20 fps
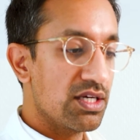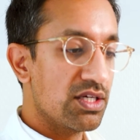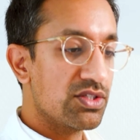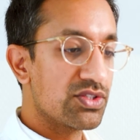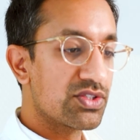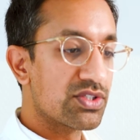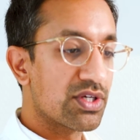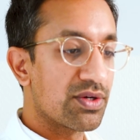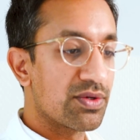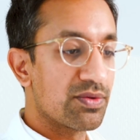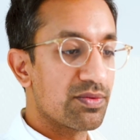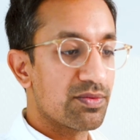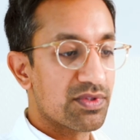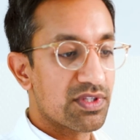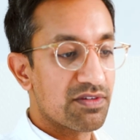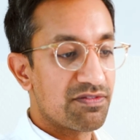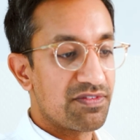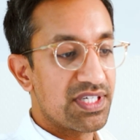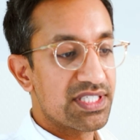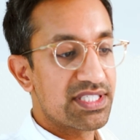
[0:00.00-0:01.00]
So
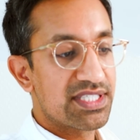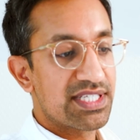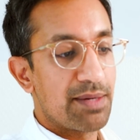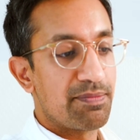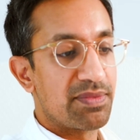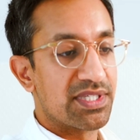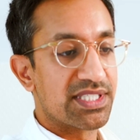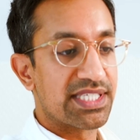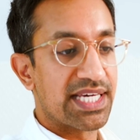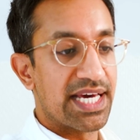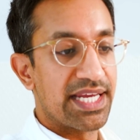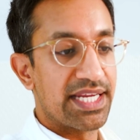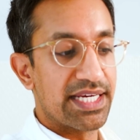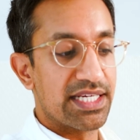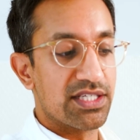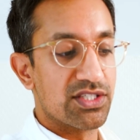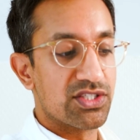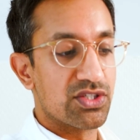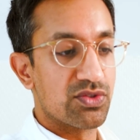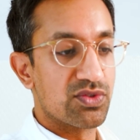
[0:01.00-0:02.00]
the first step is get
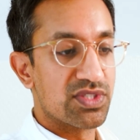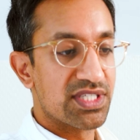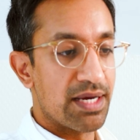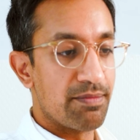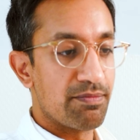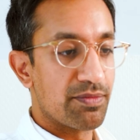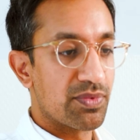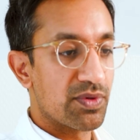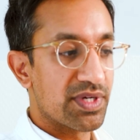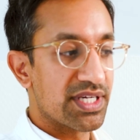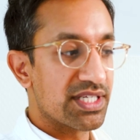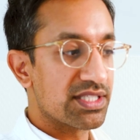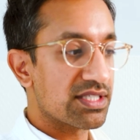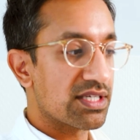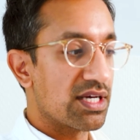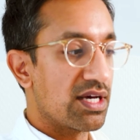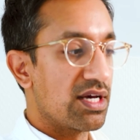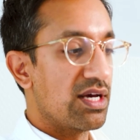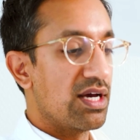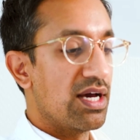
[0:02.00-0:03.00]
into temporaries,
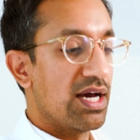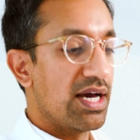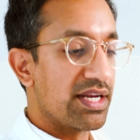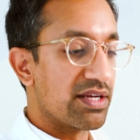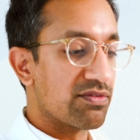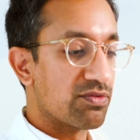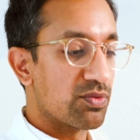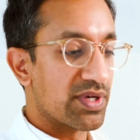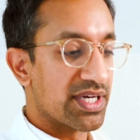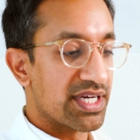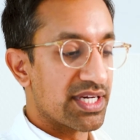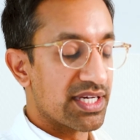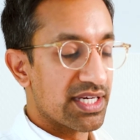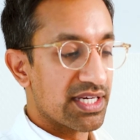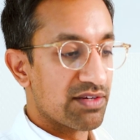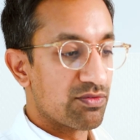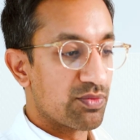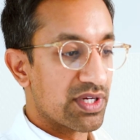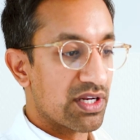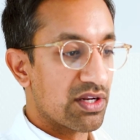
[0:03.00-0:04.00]
and if we
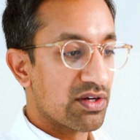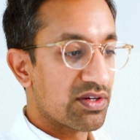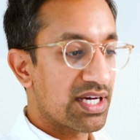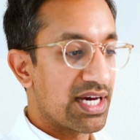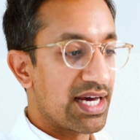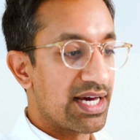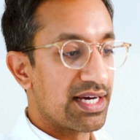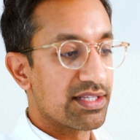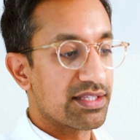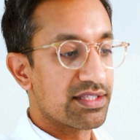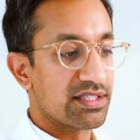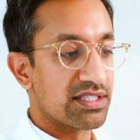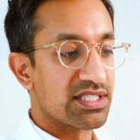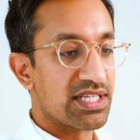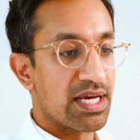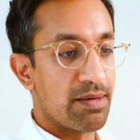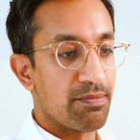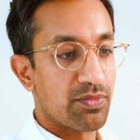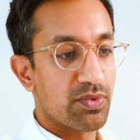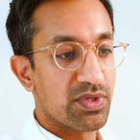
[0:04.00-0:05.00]
look at the
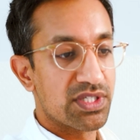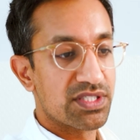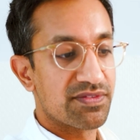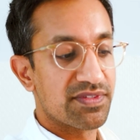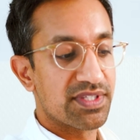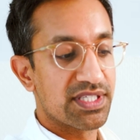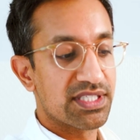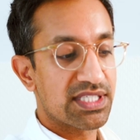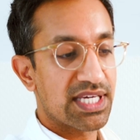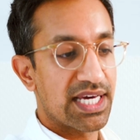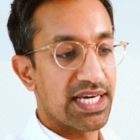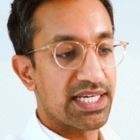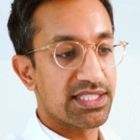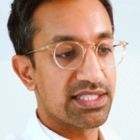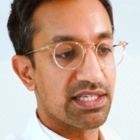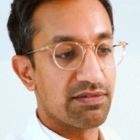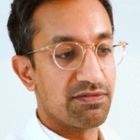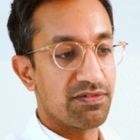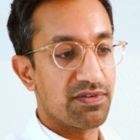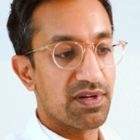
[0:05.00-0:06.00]
temporaries for this case,
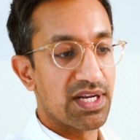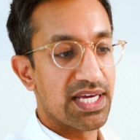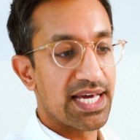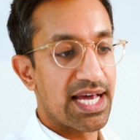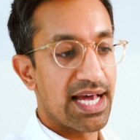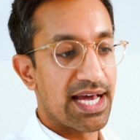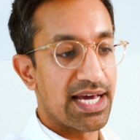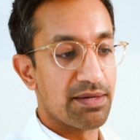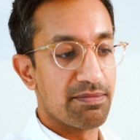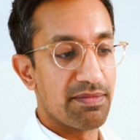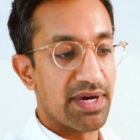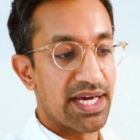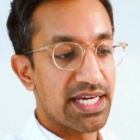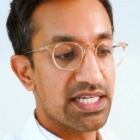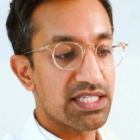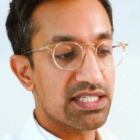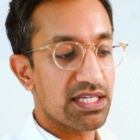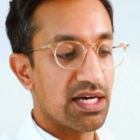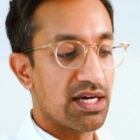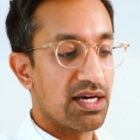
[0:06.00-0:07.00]
they're fully
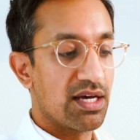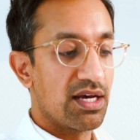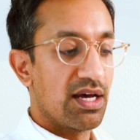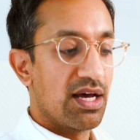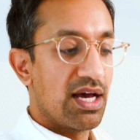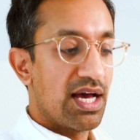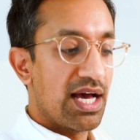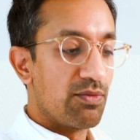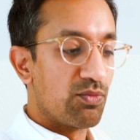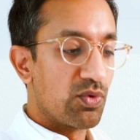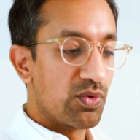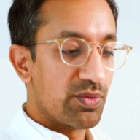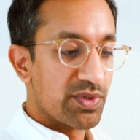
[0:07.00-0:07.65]
handmade. And what